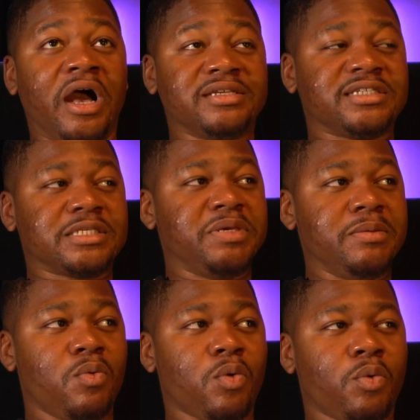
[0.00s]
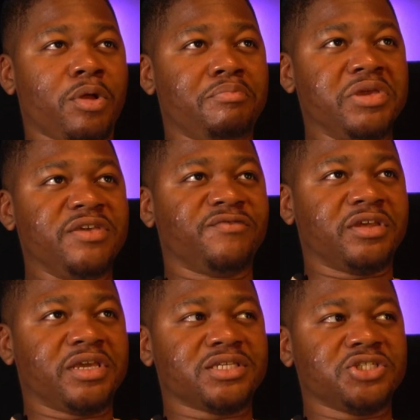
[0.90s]
us as people when we're
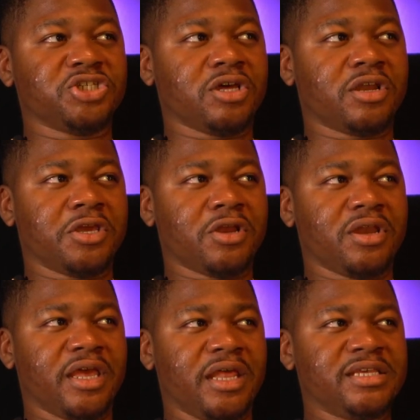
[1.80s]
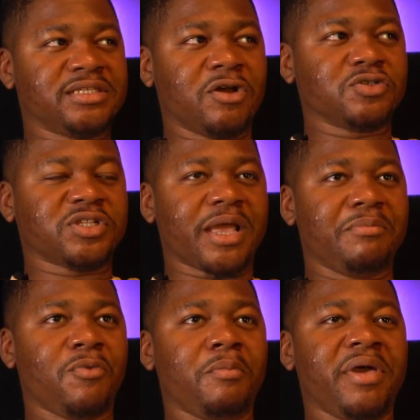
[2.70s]
beefing against each other on the internet, and this goes
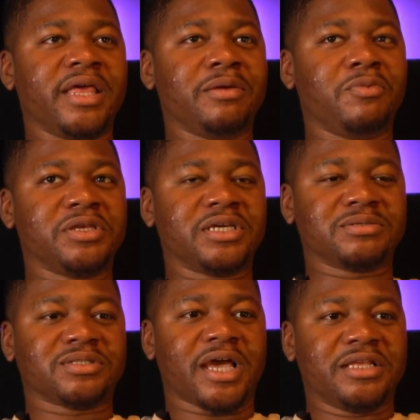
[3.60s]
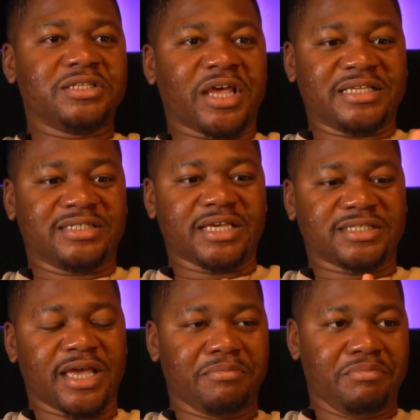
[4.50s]
like more main when it comes like like
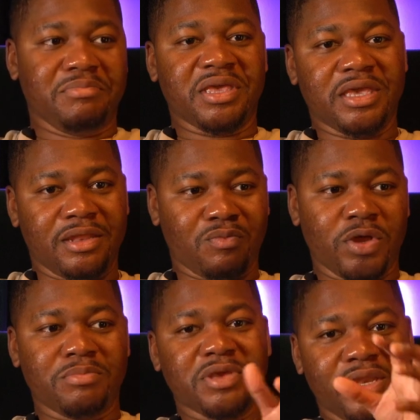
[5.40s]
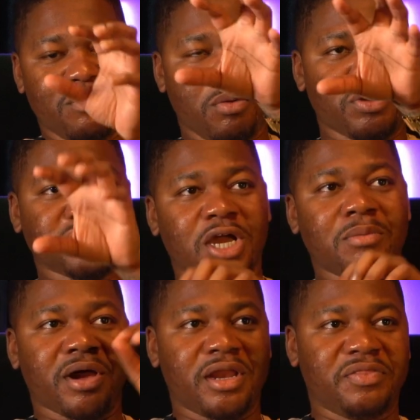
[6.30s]
sex, like men, women, and what we're
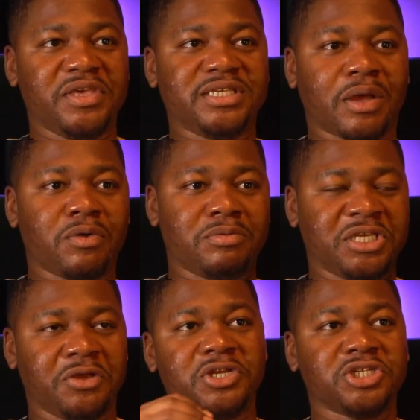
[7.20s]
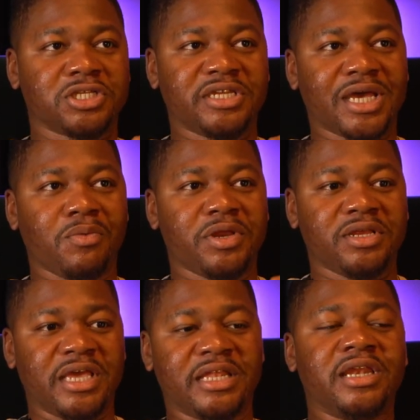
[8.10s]
talking about and the things like we're tearing each other down when
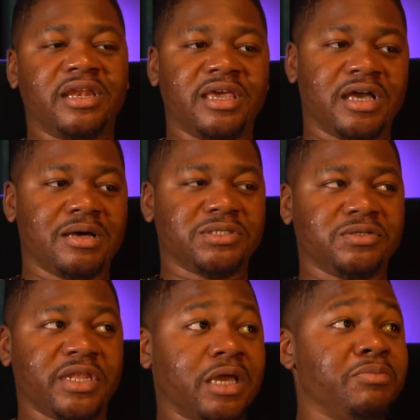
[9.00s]
it, at the end it comes to that